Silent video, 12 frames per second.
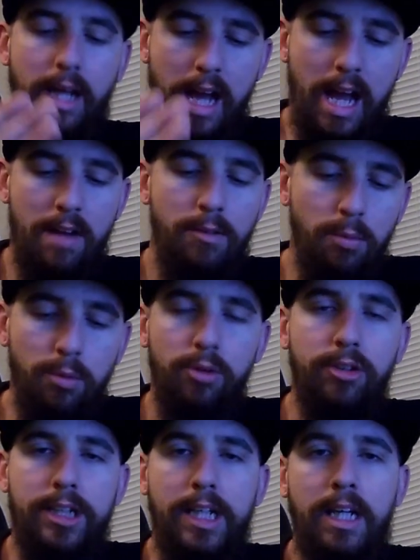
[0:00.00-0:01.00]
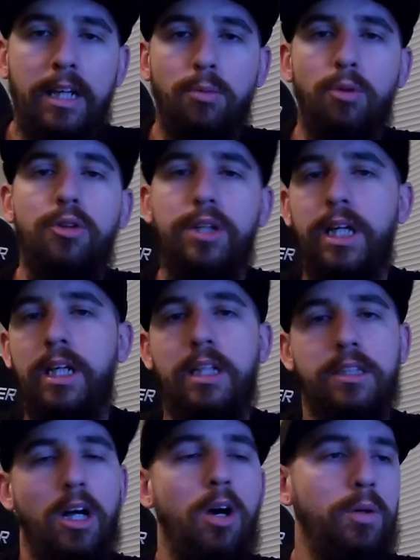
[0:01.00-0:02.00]
Have a routine. Routine
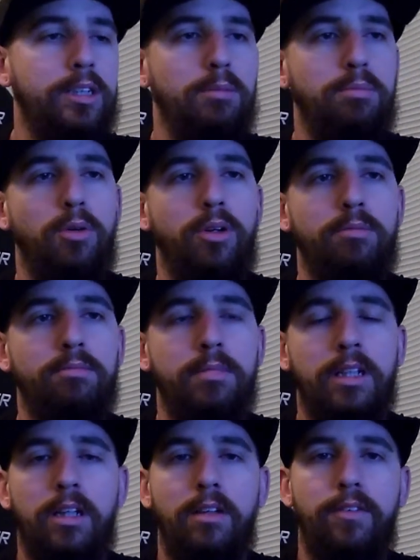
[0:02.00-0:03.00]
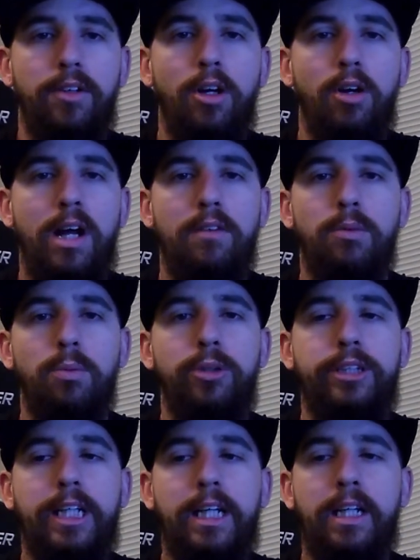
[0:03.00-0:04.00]
is always important. If you don't have a
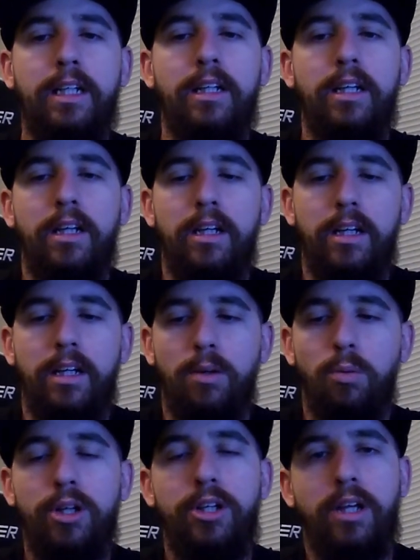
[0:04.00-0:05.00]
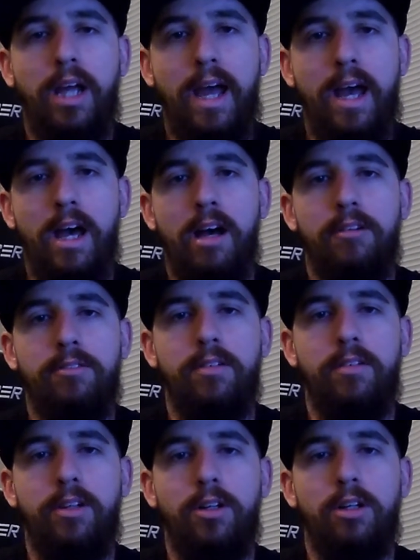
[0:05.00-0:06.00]
routine, what do you have?
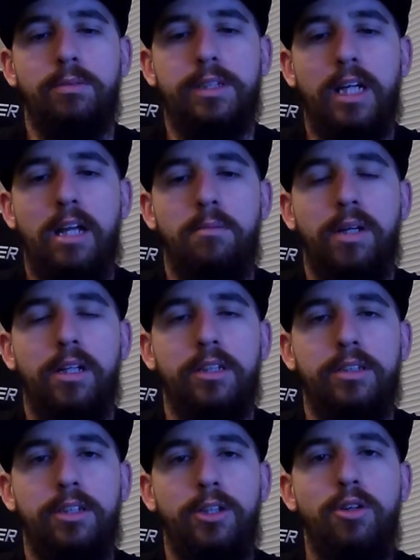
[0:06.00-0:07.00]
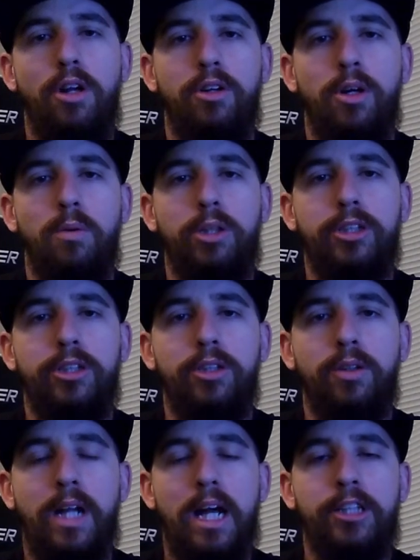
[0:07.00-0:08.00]
You know what I'm saying? Because you don't know what you're
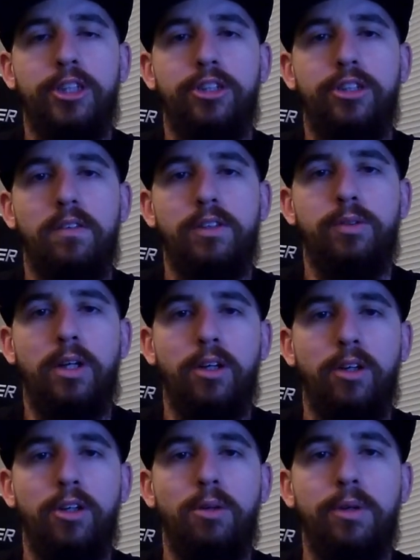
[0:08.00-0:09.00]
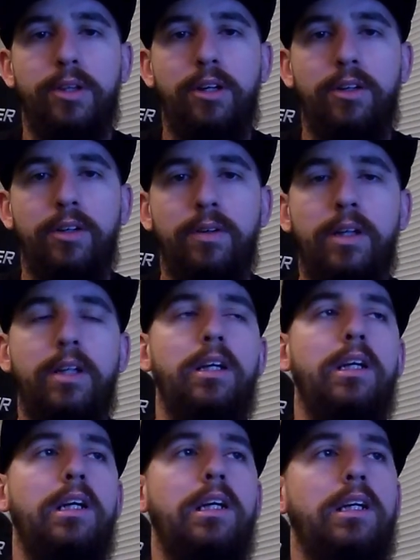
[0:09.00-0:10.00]
doing. How's your service writer going to know what they're doing?
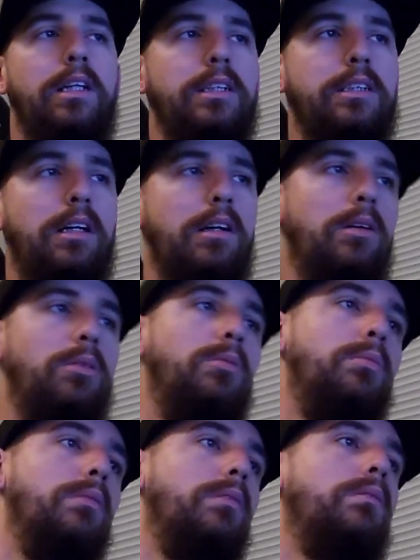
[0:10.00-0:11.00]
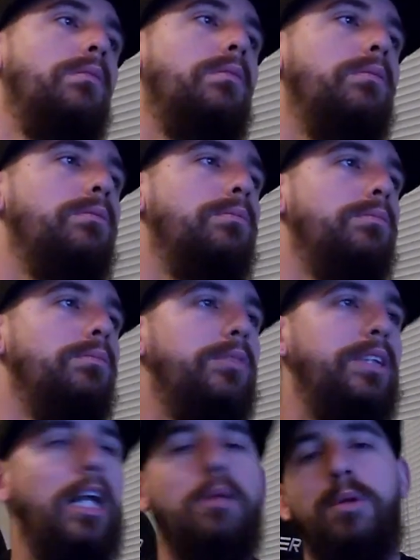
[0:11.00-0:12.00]
So
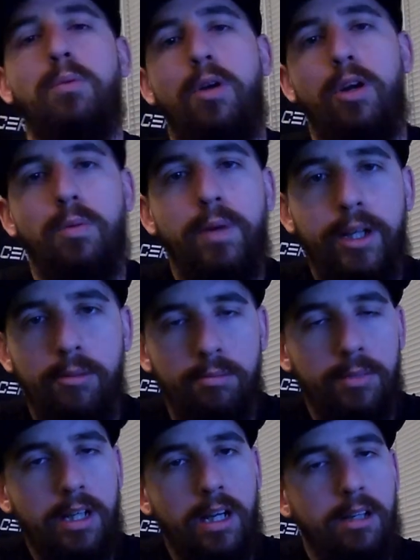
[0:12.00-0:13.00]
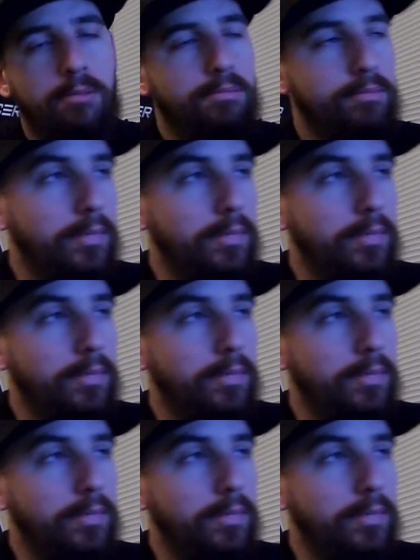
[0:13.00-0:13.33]
set up your work week, okay?